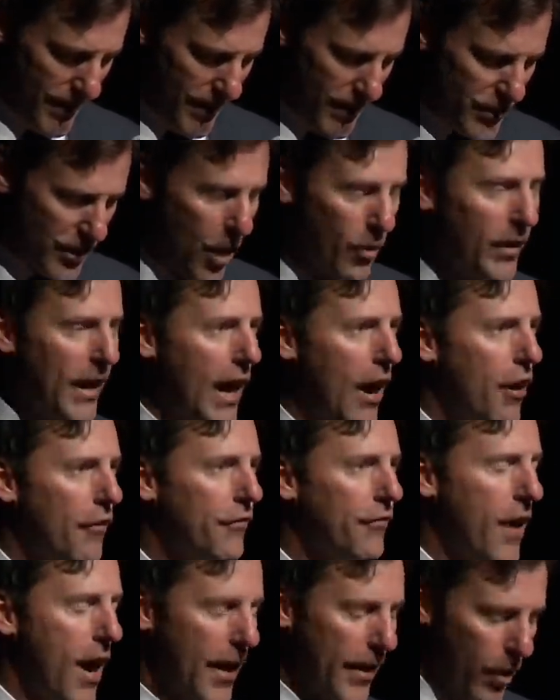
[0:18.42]
Joe
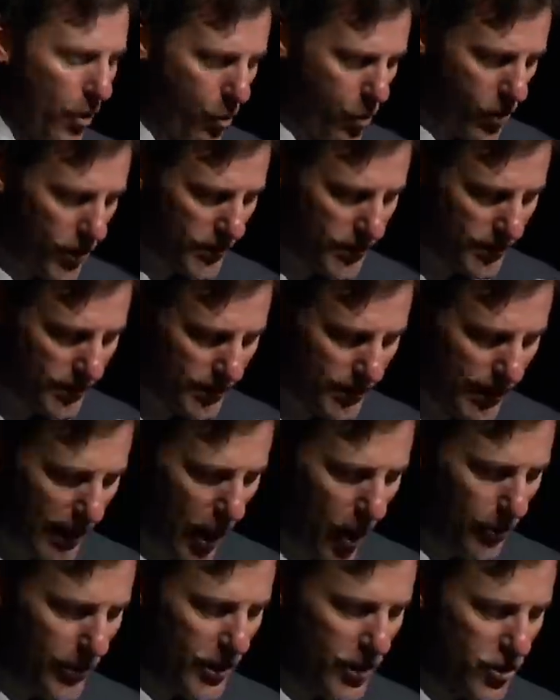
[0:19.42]
Califano was
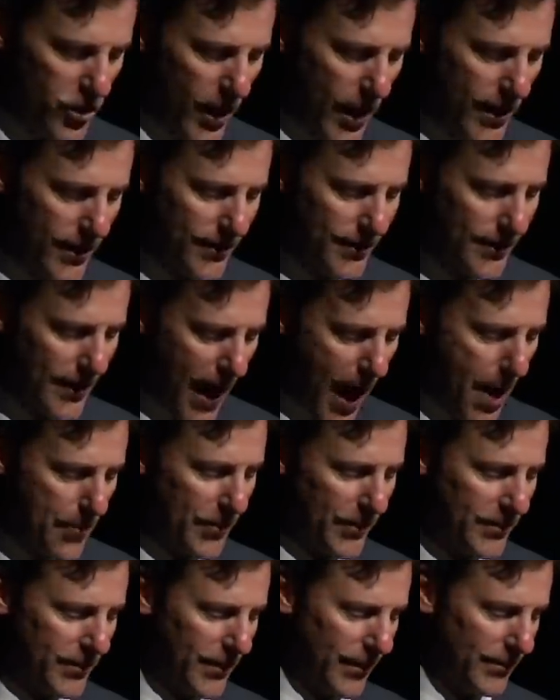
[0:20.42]
LBJ's top
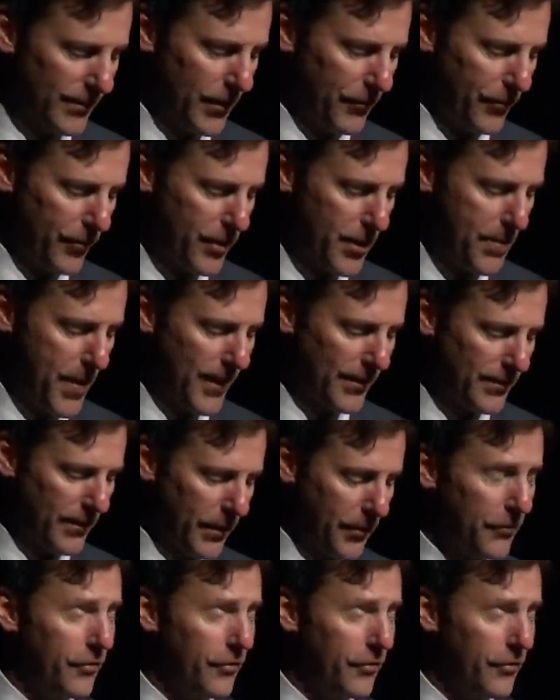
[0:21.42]
assistant for domestic